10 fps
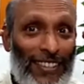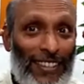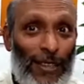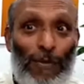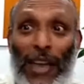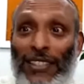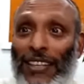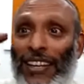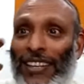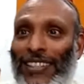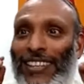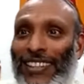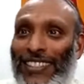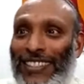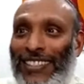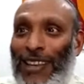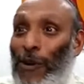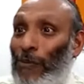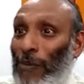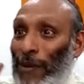imaginations,
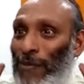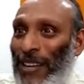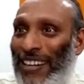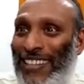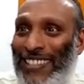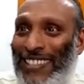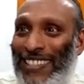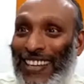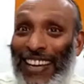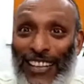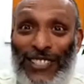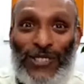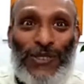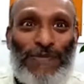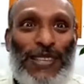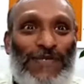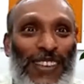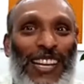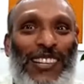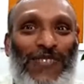memories, consuming
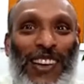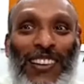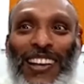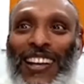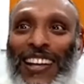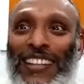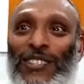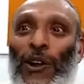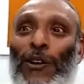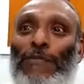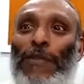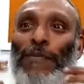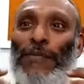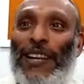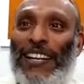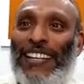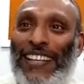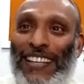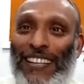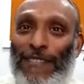many, it's all memory.
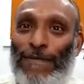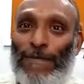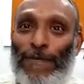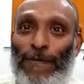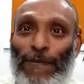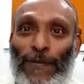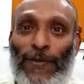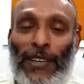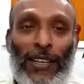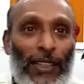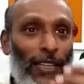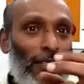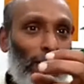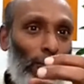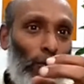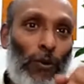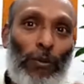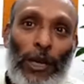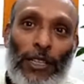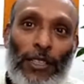This
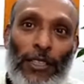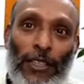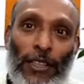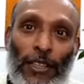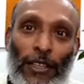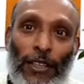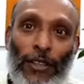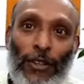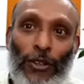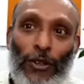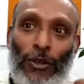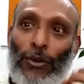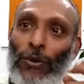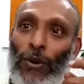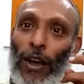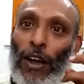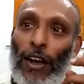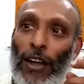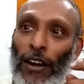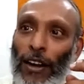moment, you
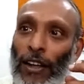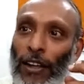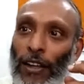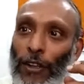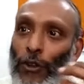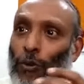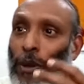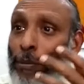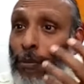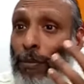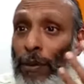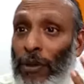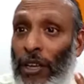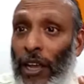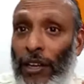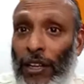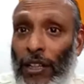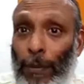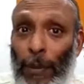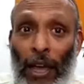may be hating the
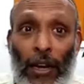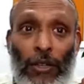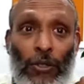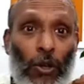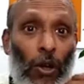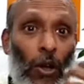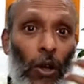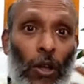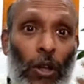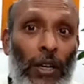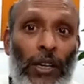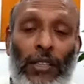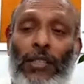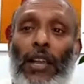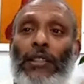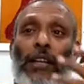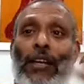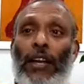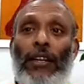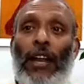parents or dislike the
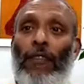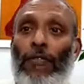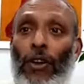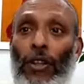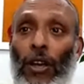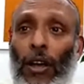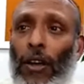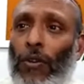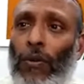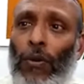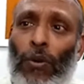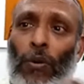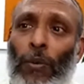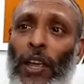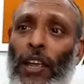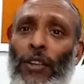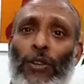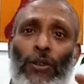great grandfather. No way.